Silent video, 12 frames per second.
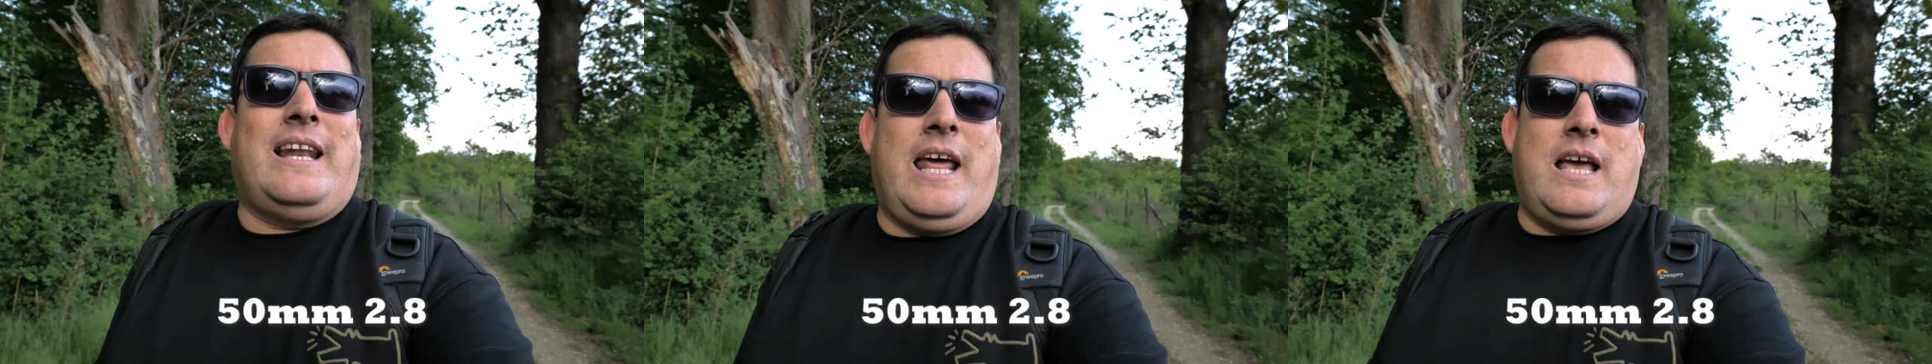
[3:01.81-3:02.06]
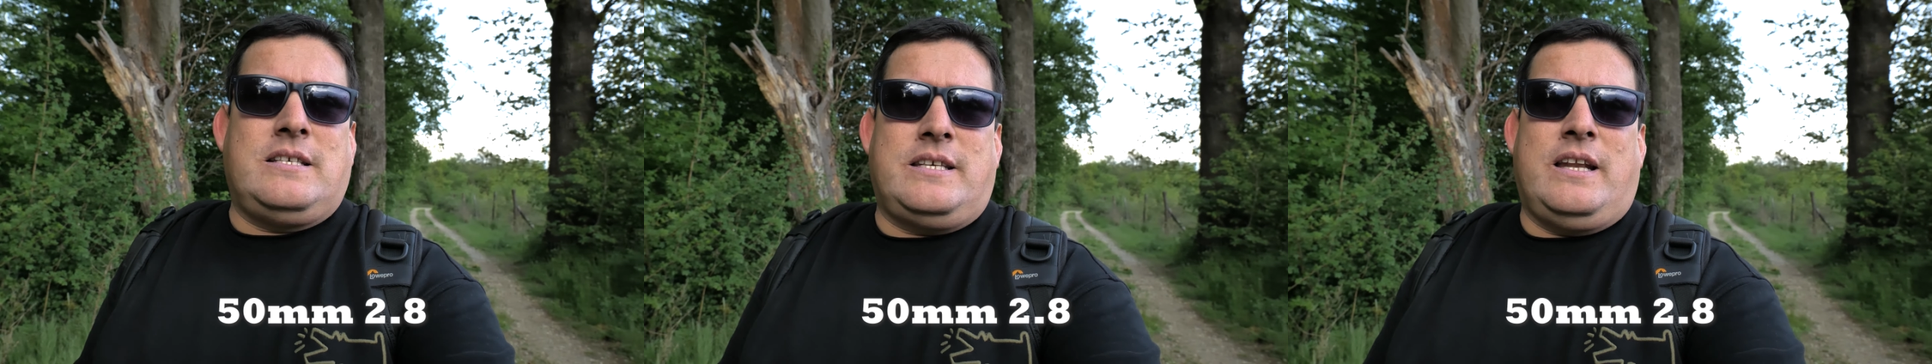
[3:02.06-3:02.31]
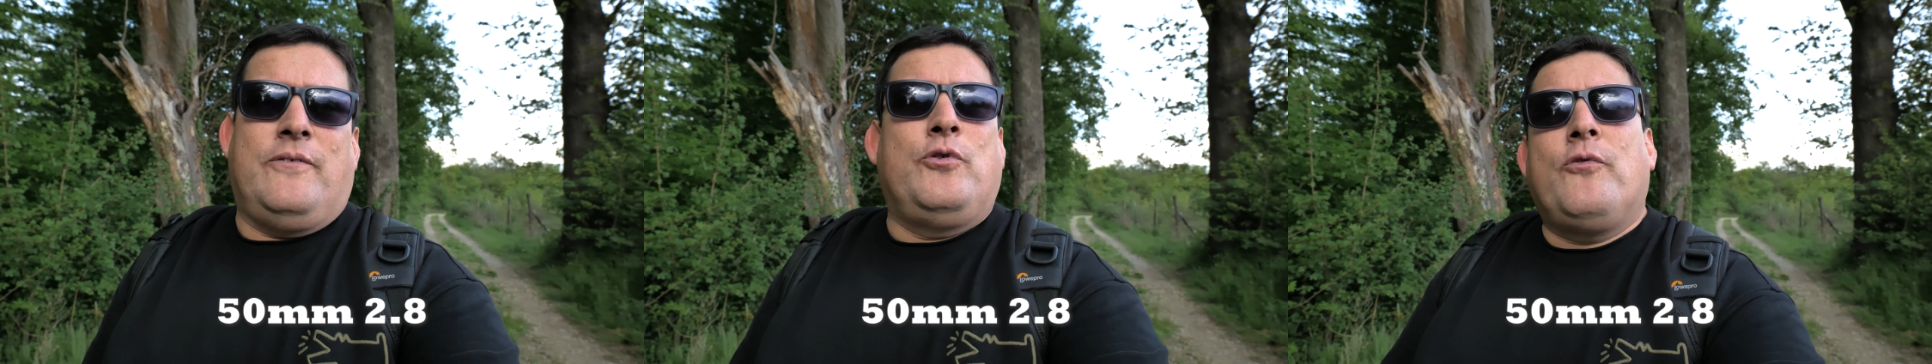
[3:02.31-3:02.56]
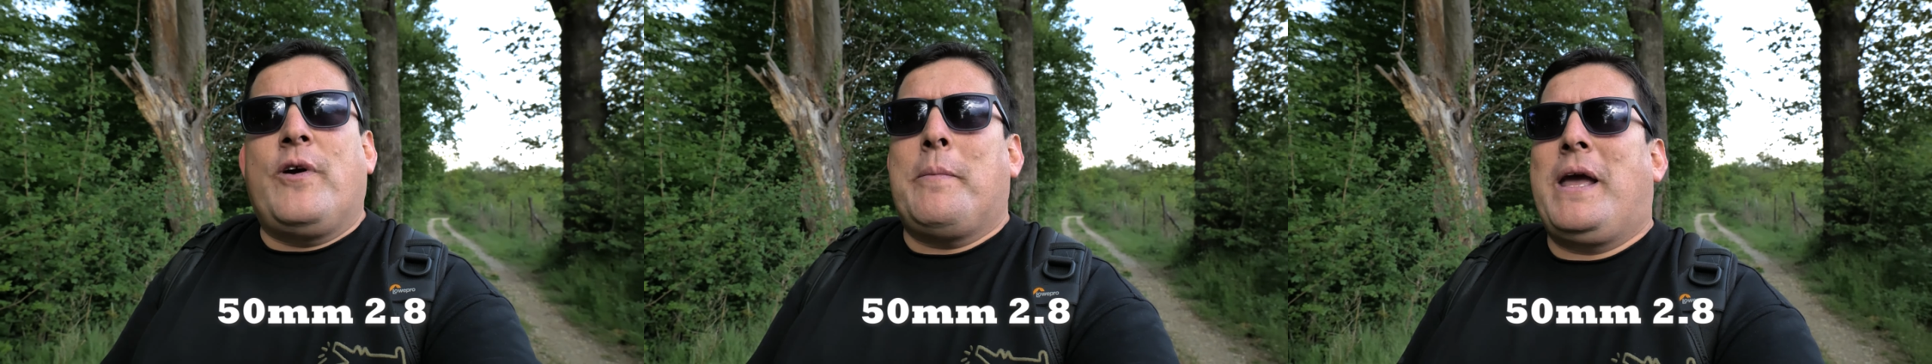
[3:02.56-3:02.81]
lens in a
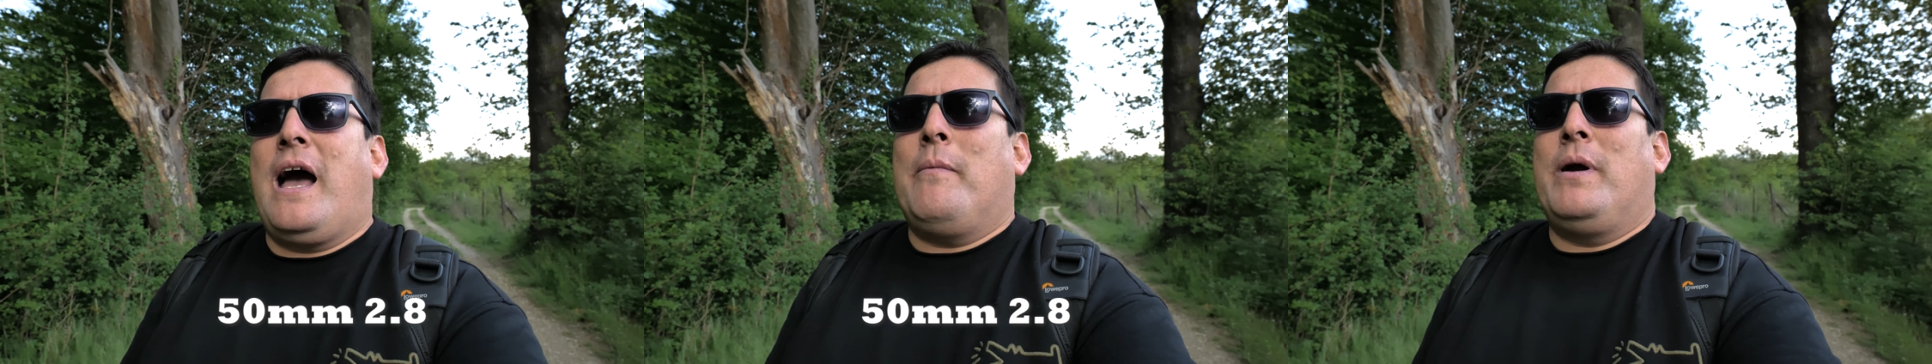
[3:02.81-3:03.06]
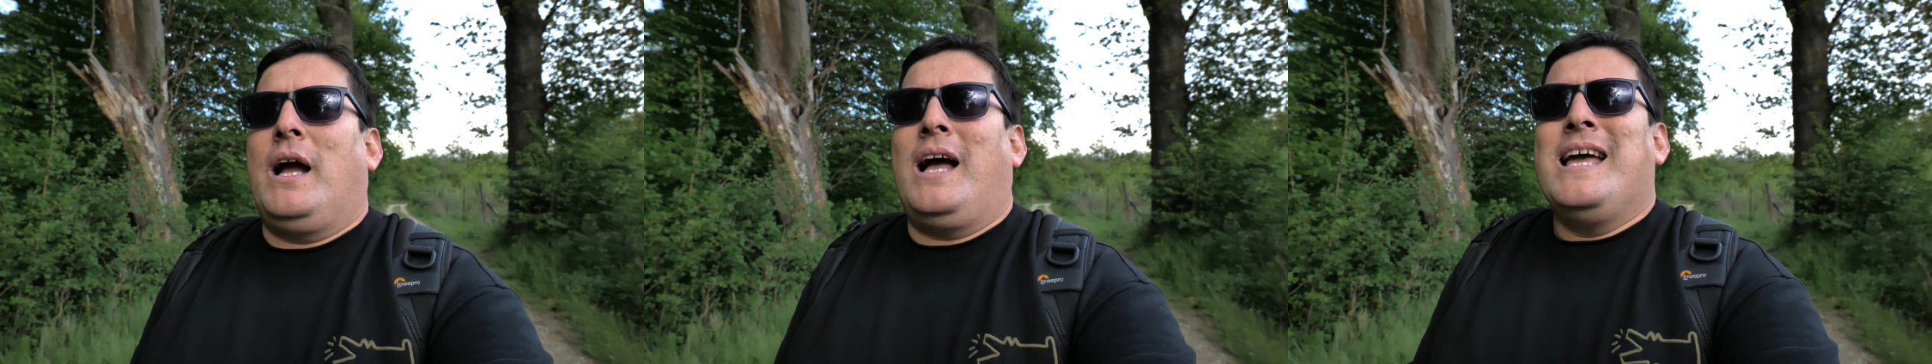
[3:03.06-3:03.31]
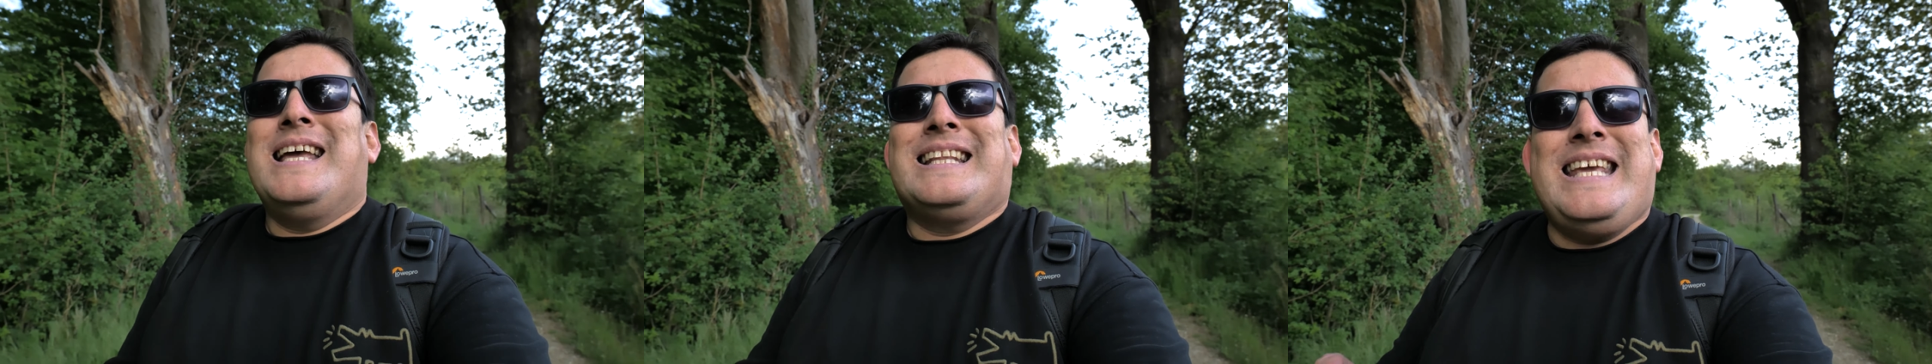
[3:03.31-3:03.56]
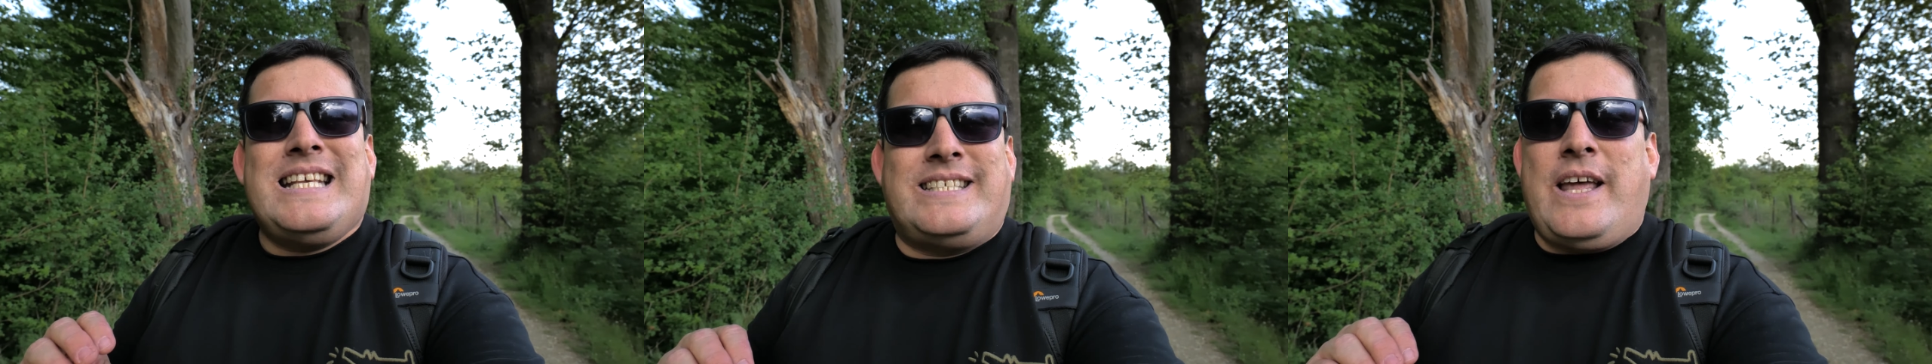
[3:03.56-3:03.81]
full frame camera,
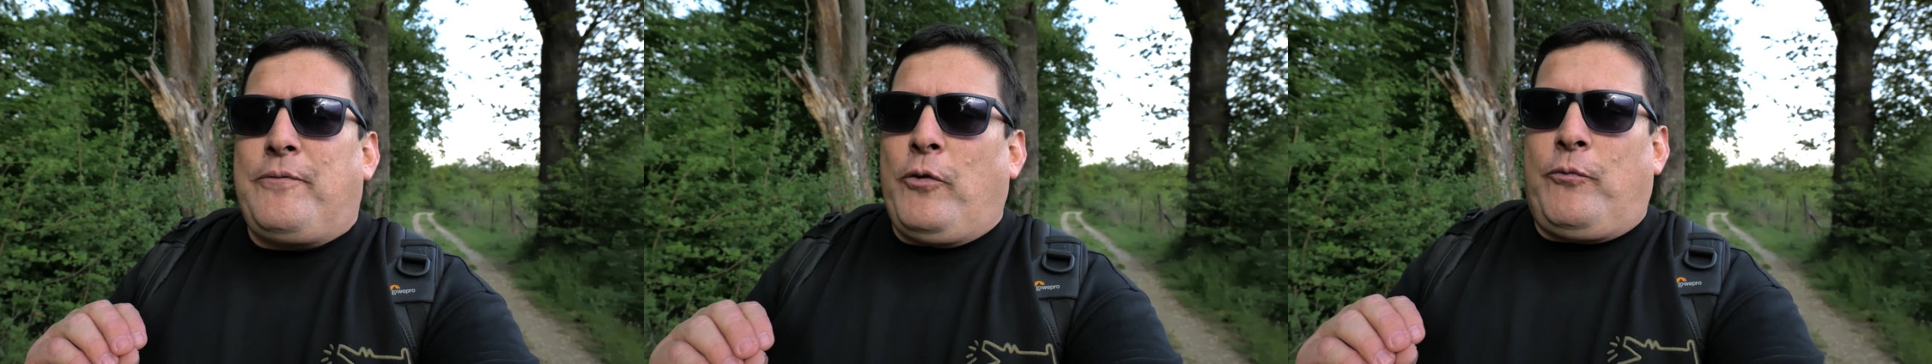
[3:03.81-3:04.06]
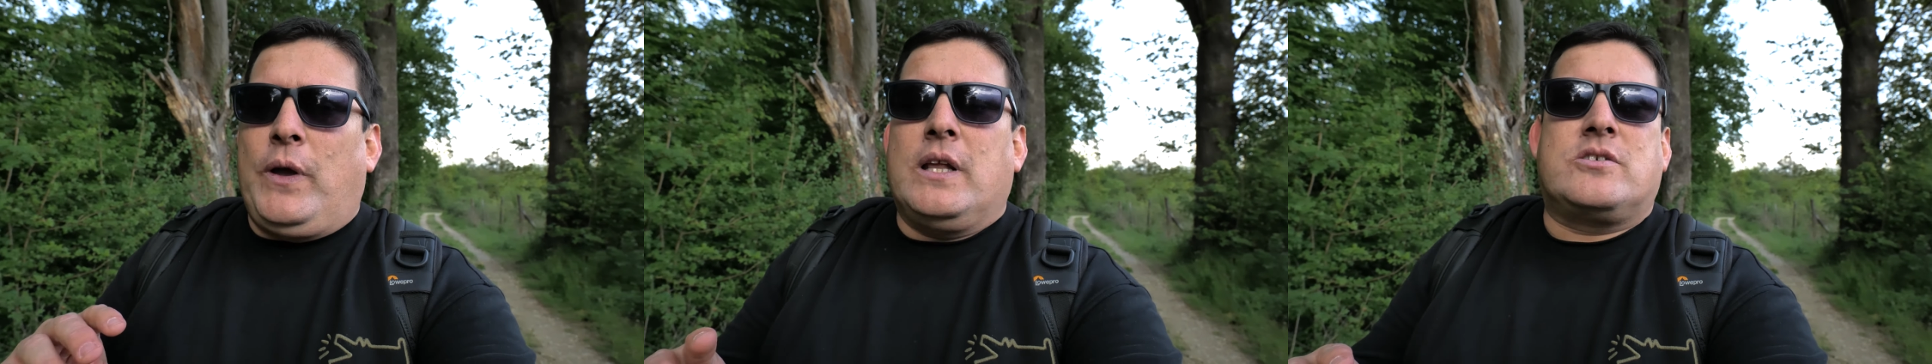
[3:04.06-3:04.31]
this depth of field